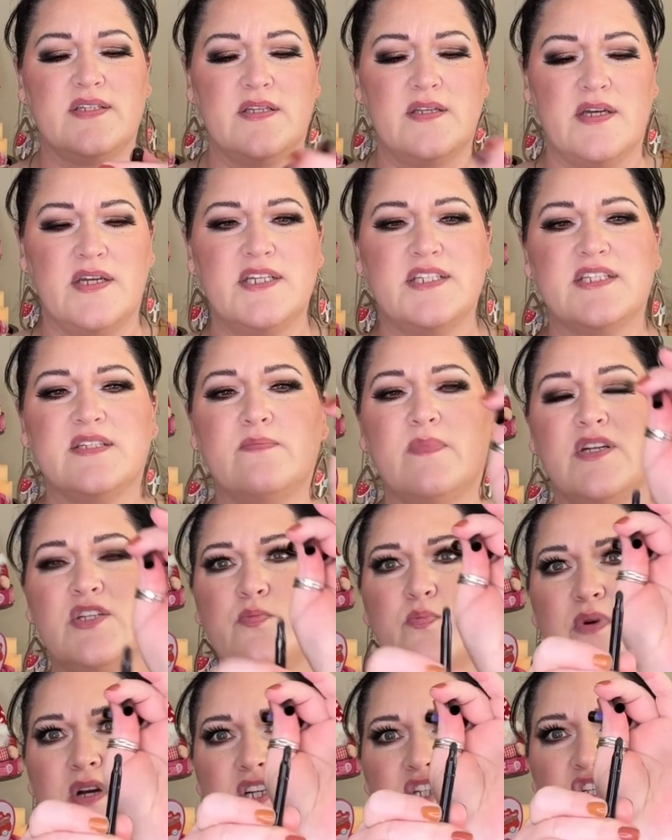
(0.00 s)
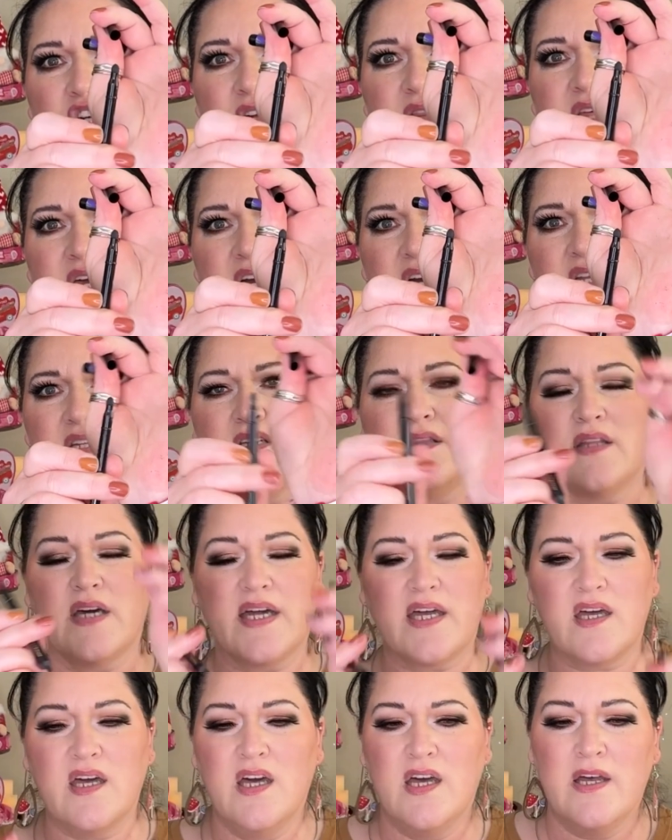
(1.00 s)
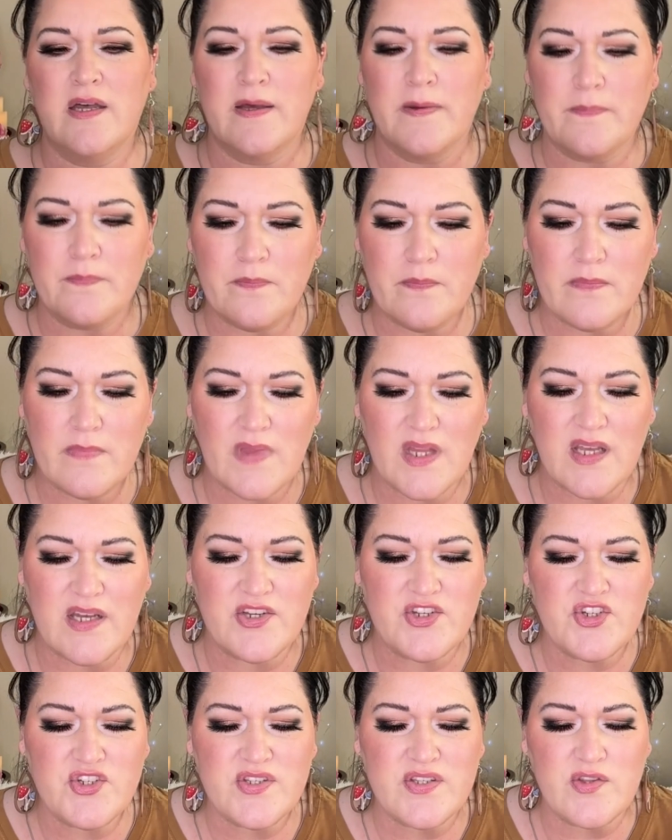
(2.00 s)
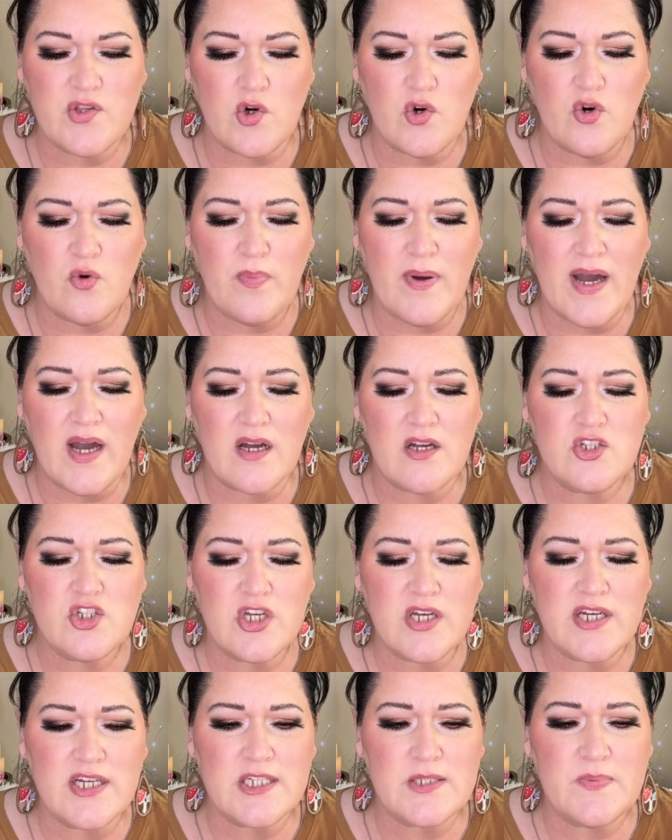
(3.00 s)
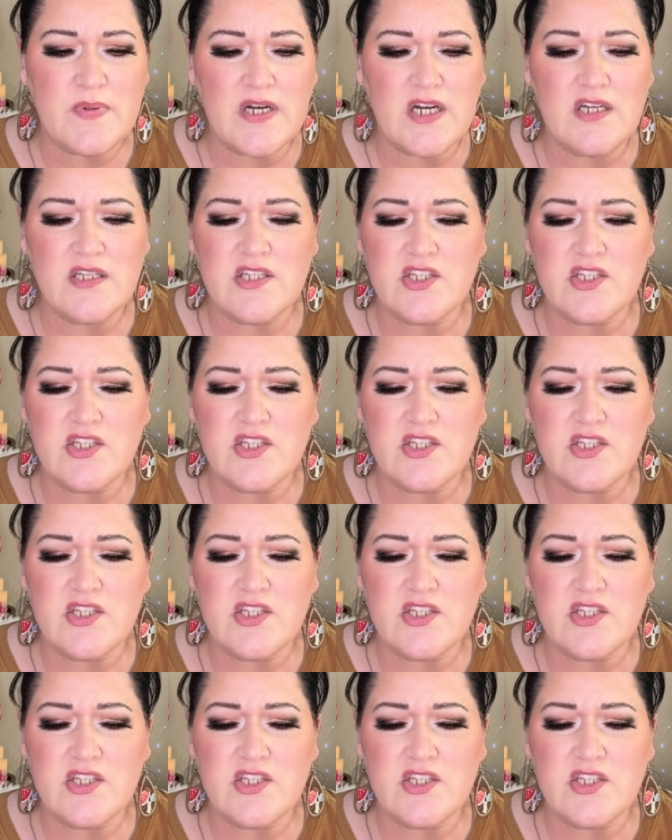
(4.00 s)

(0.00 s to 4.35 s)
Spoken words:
smudge brush on the end, and like, it's just the whole packaging experience.